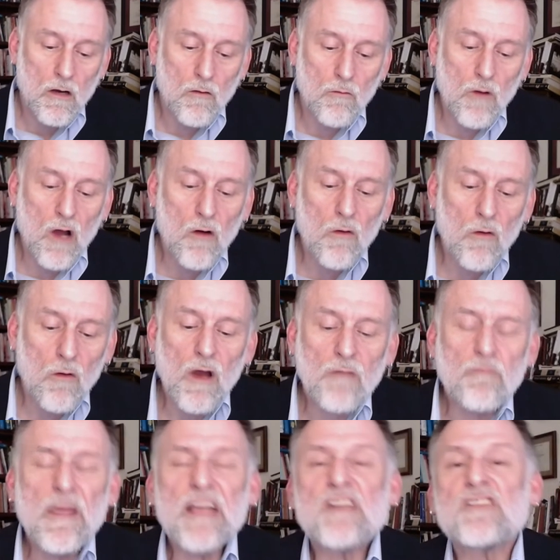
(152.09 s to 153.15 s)
Well, what
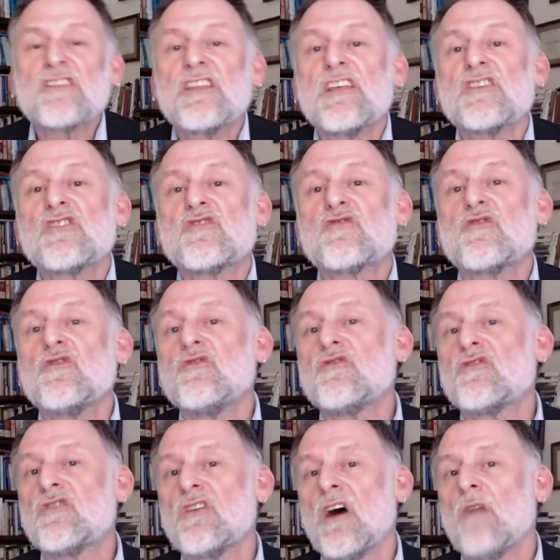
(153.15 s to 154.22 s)
makes this
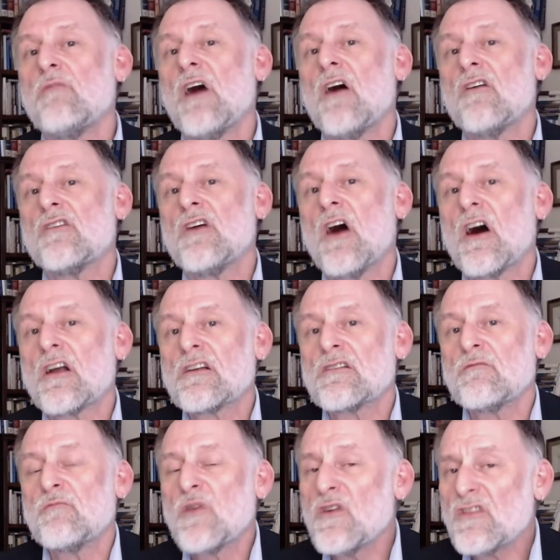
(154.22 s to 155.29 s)
truth about God
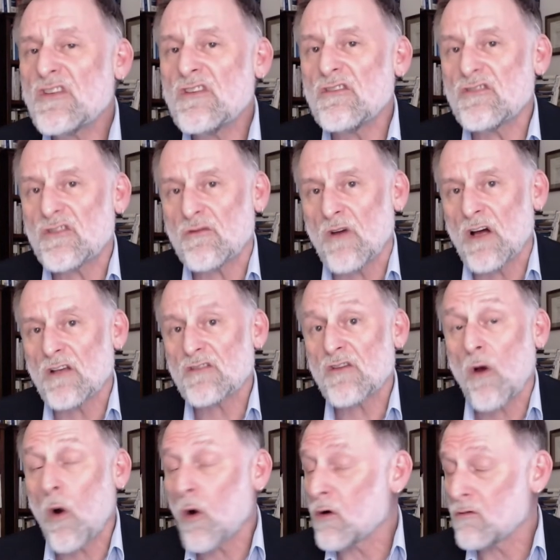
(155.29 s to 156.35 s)
personal to us,
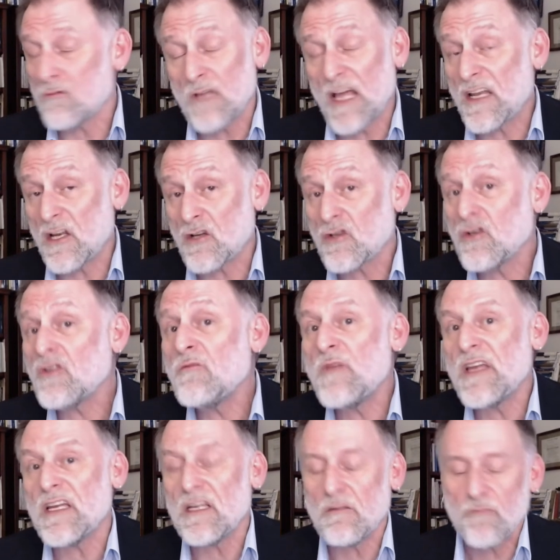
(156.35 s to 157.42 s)
or that it could
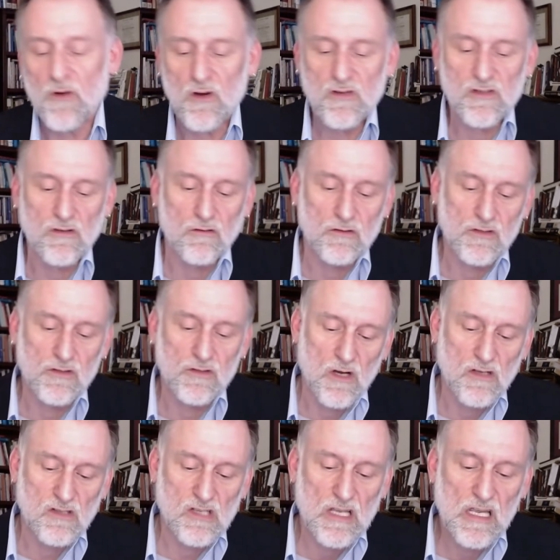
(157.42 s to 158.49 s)
be personal
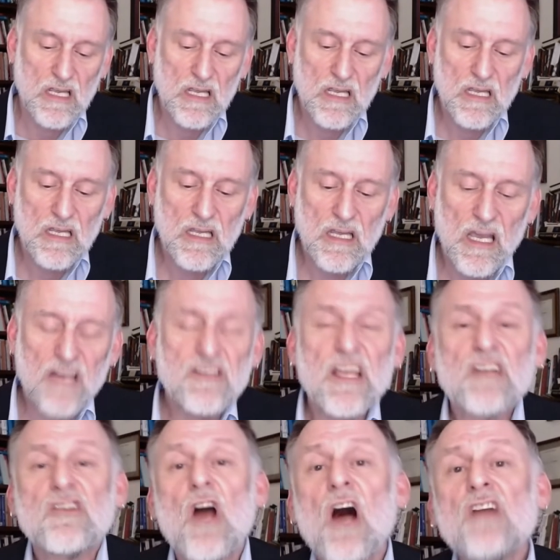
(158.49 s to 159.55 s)
to us, is
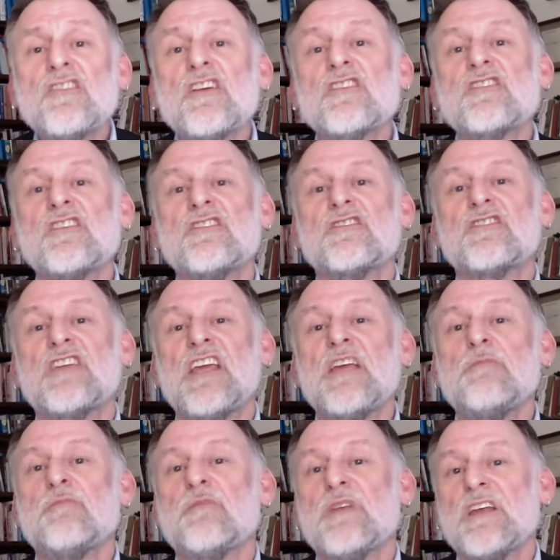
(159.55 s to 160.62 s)
that God doesn't
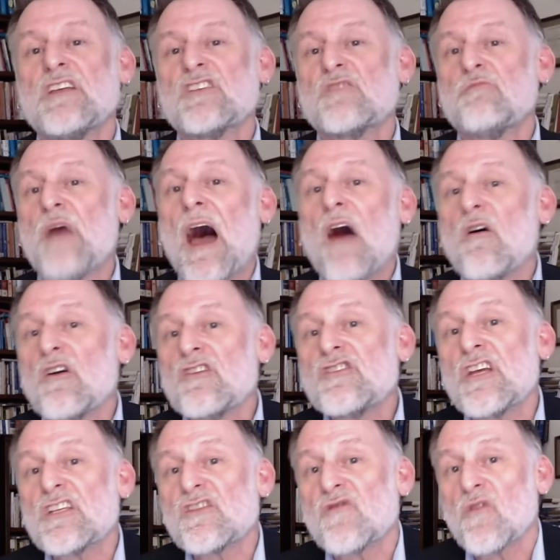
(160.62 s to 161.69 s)
keep his power
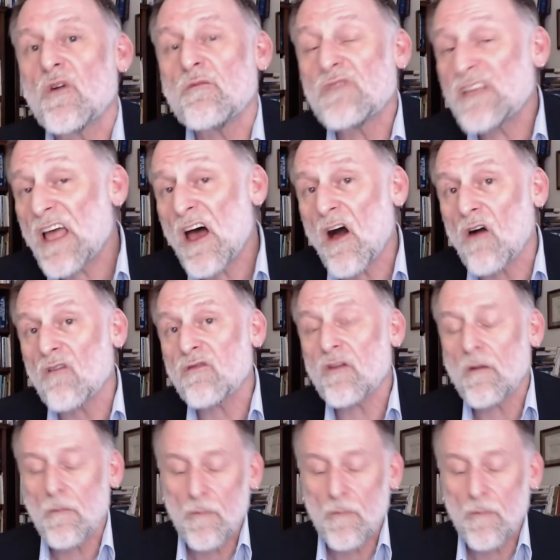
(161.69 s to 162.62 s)
just for himself.